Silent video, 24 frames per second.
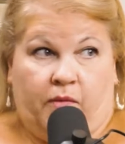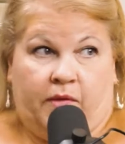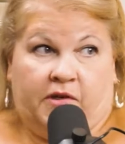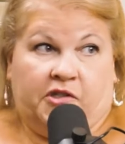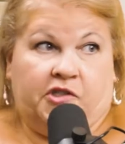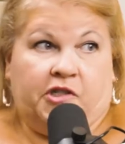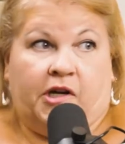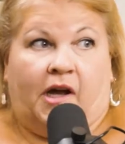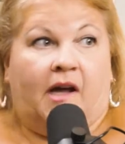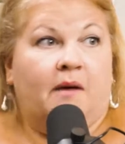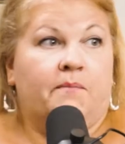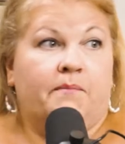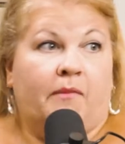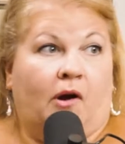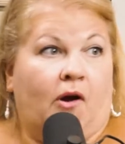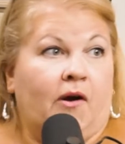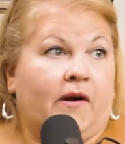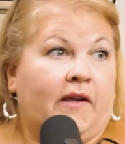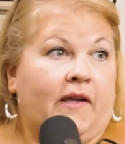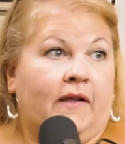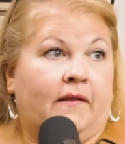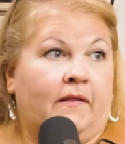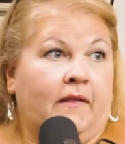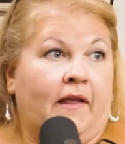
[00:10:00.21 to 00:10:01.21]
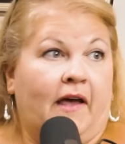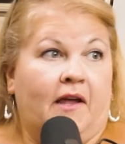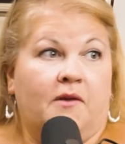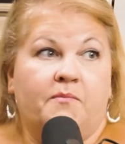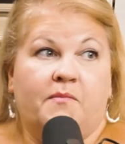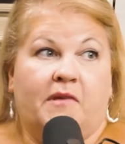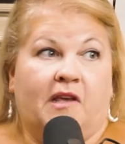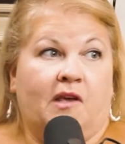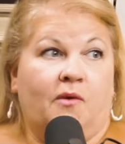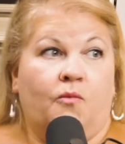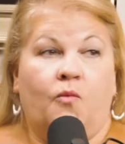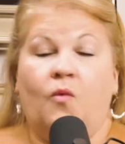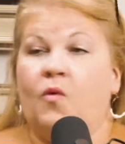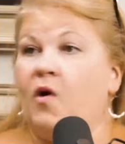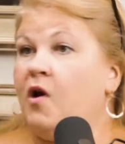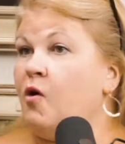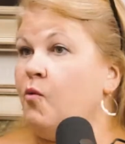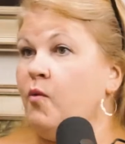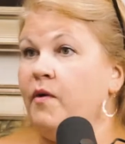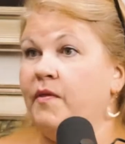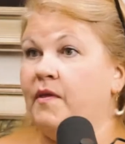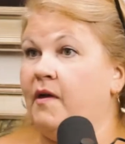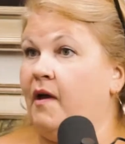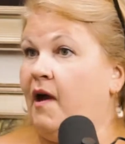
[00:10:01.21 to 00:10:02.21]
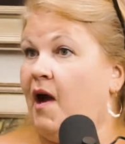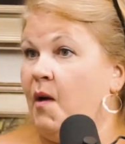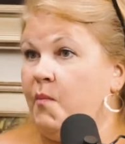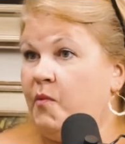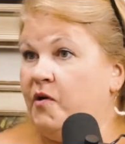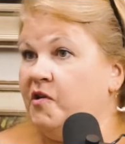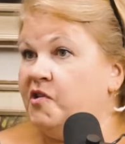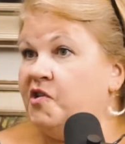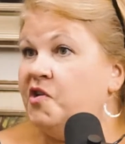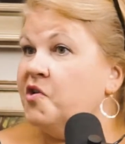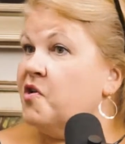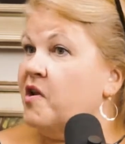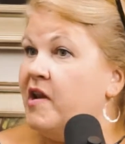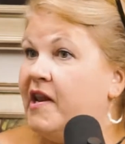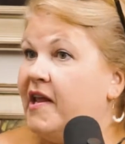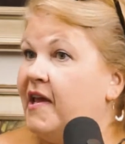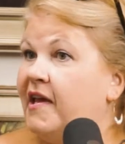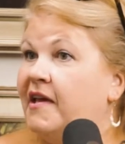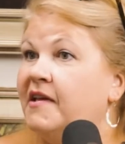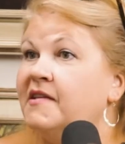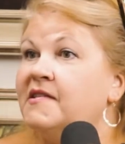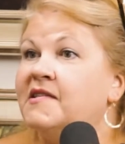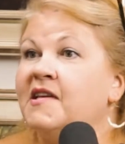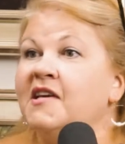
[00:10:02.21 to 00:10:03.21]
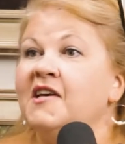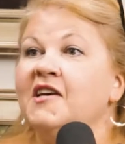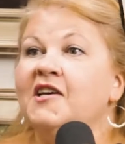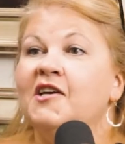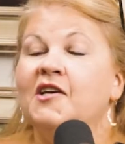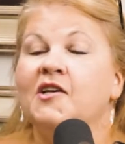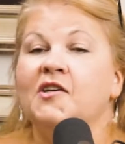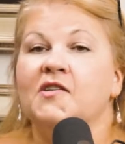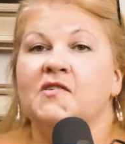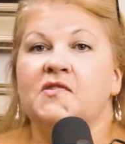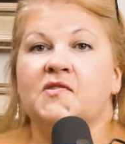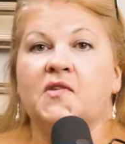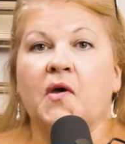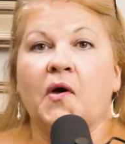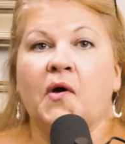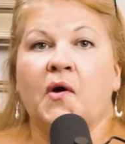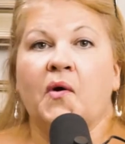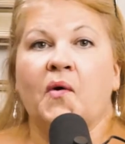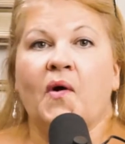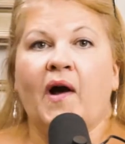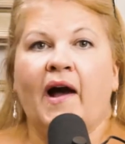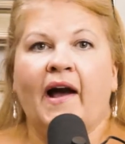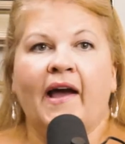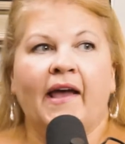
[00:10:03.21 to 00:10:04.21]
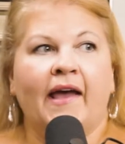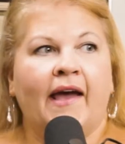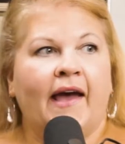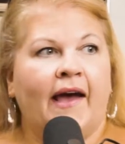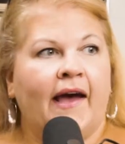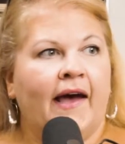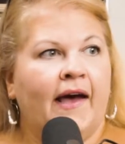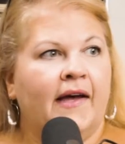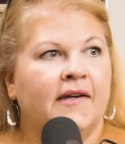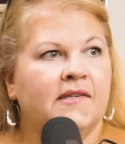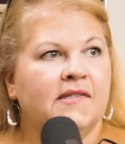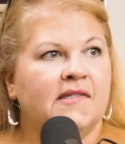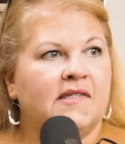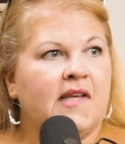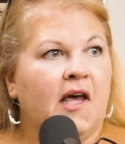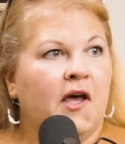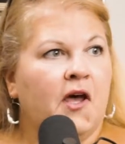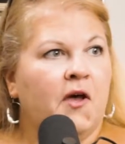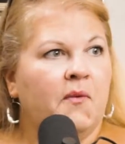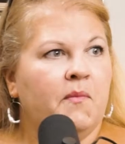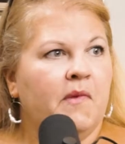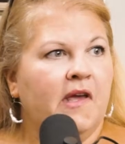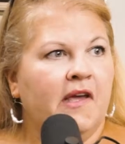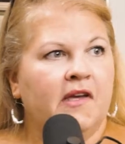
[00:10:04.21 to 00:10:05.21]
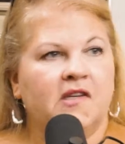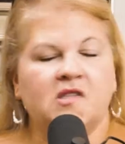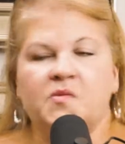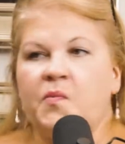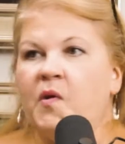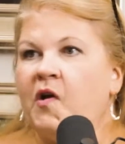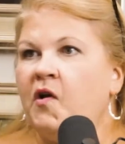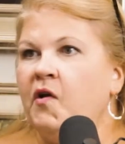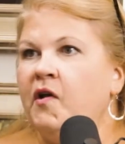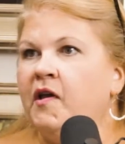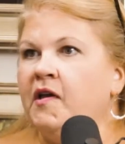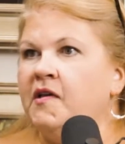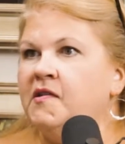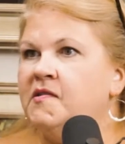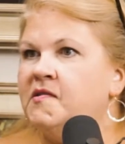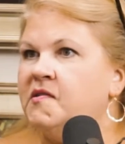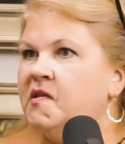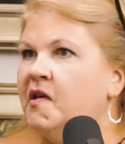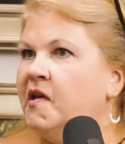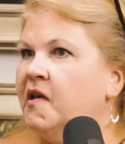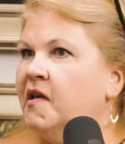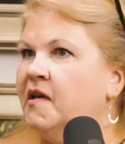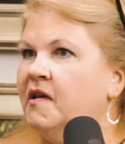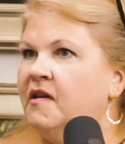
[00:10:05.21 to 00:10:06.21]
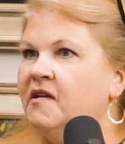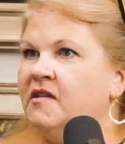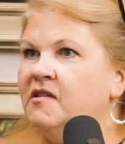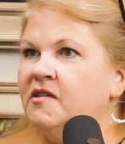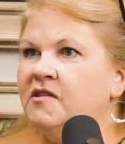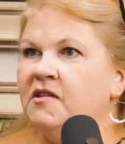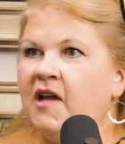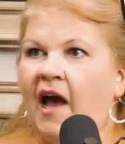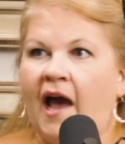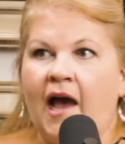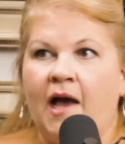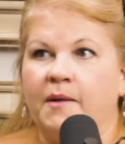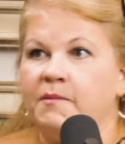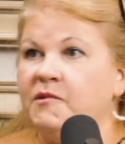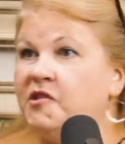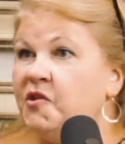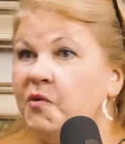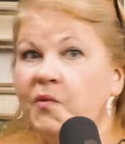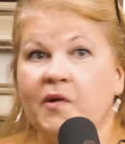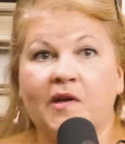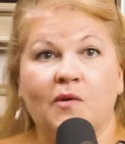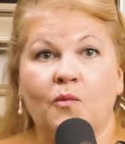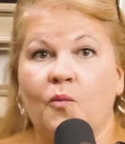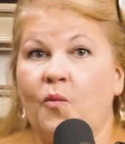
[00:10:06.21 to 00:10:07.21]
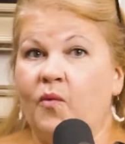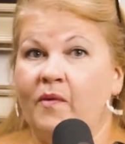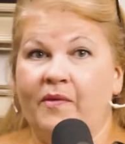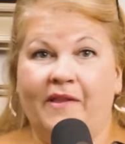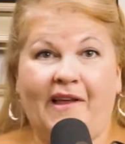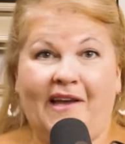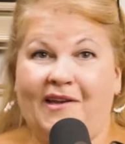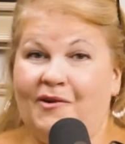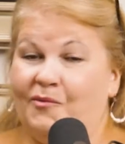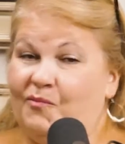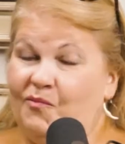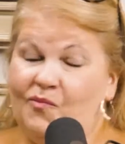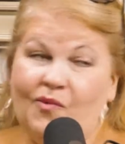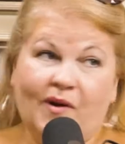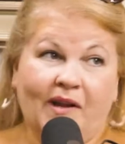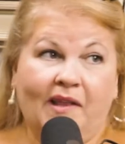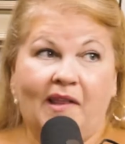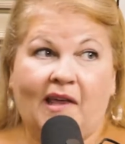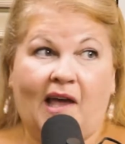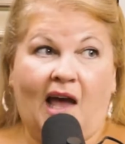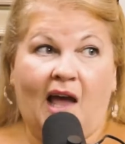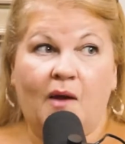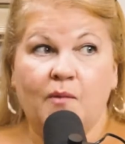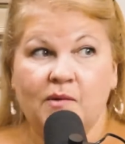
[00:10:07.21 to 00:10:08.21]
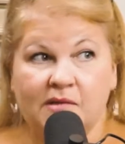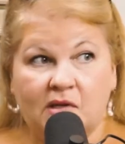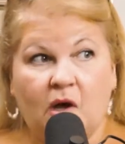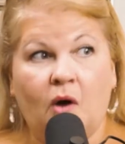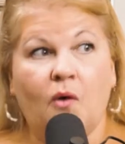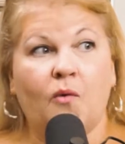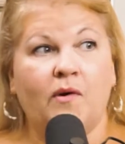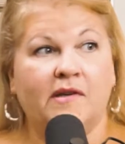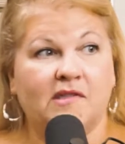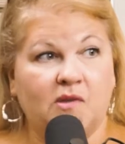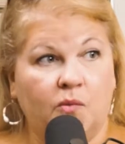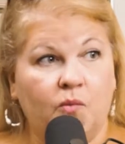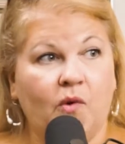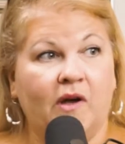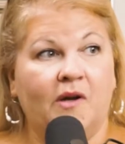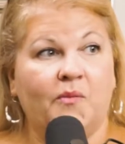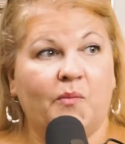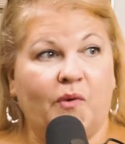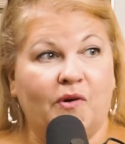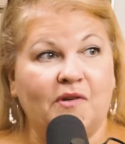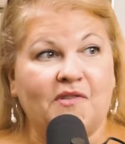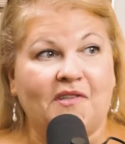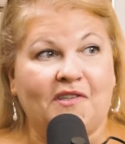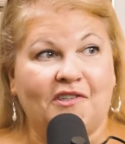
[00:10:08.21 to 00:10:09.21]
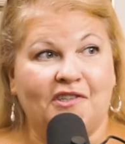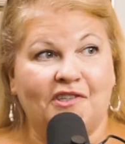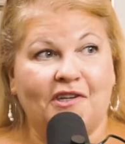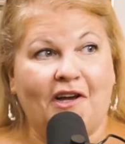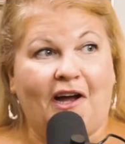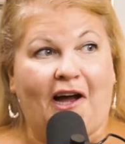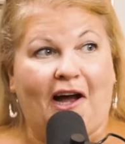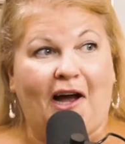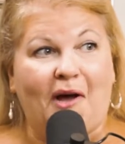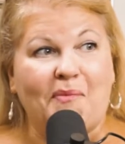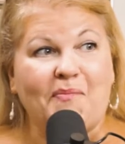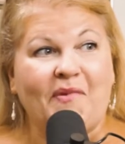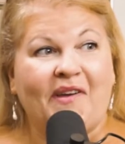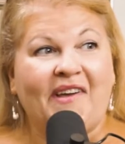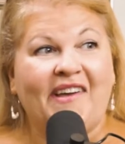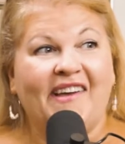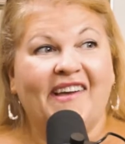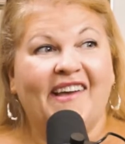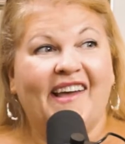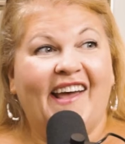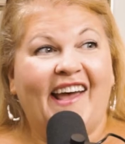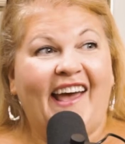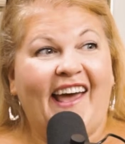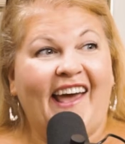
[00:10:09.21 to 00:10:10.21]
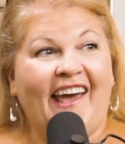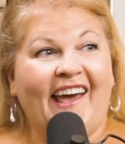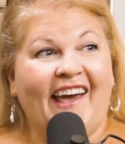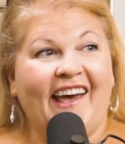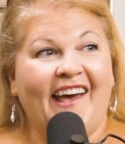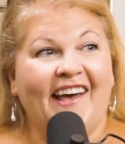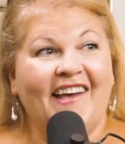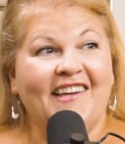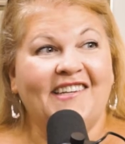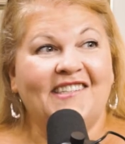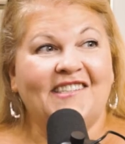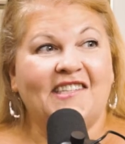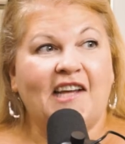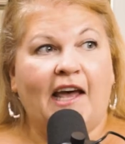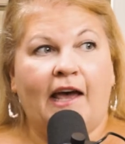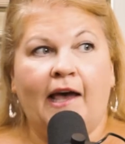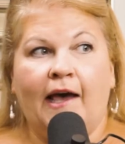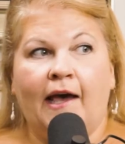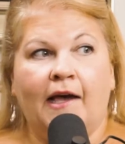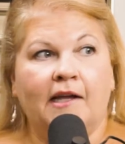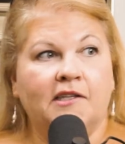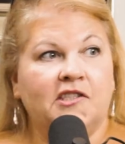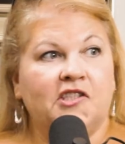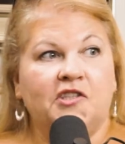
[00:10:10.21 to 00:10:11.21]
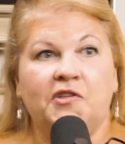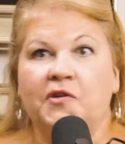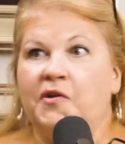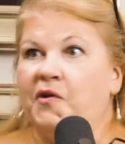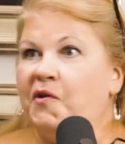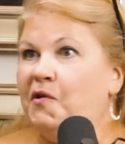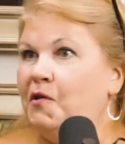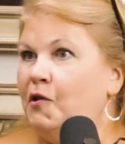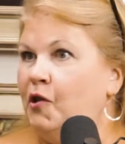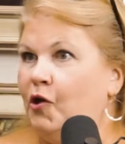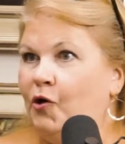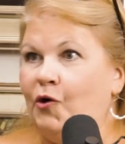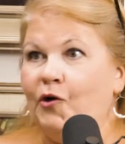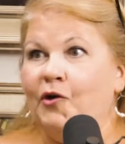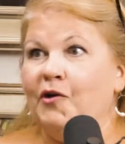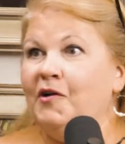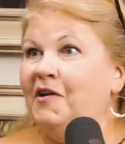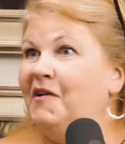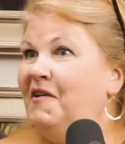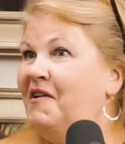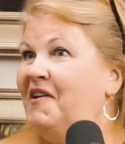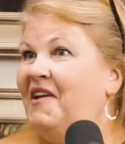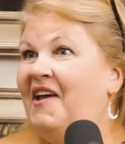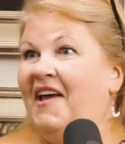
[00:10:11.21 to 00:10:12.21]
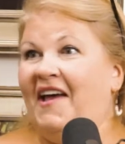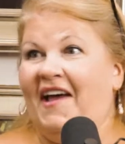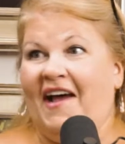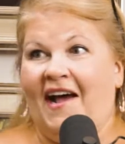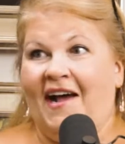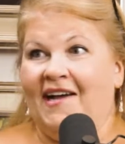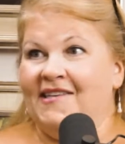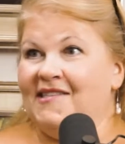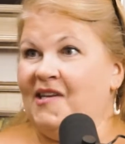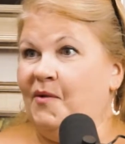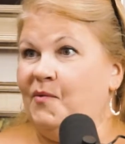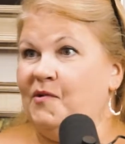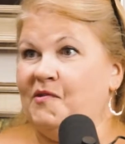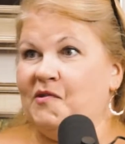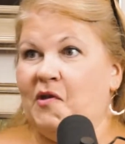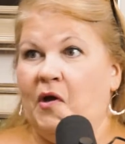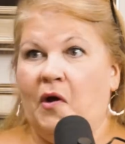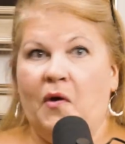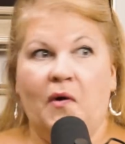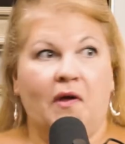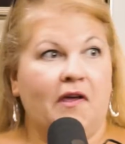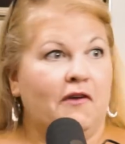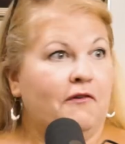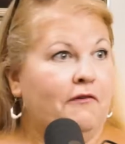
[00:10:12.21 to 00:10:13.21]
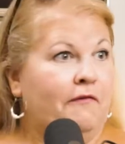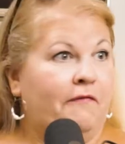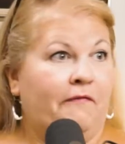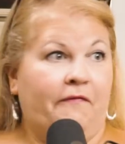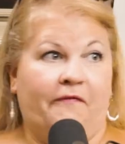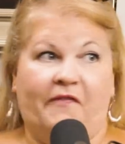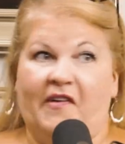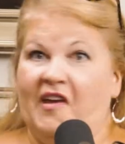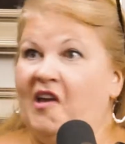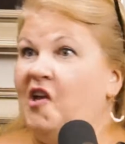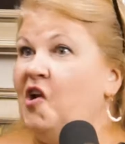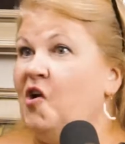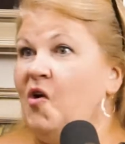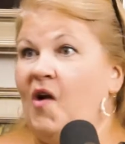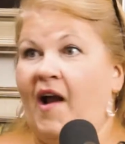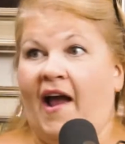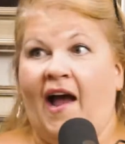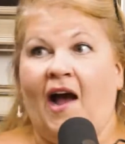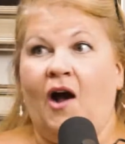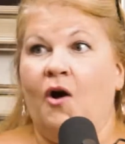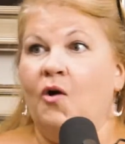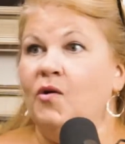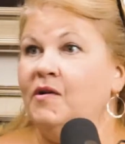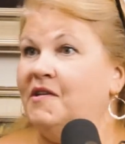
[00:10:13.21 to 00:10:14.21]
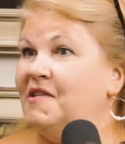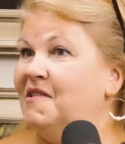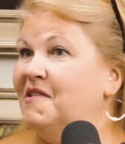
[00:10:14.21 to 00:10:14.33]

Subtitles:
the job market led me. Where were the opportunities? So I had some experience in doing I was always a one-person shop and had to learn as I was going, figure out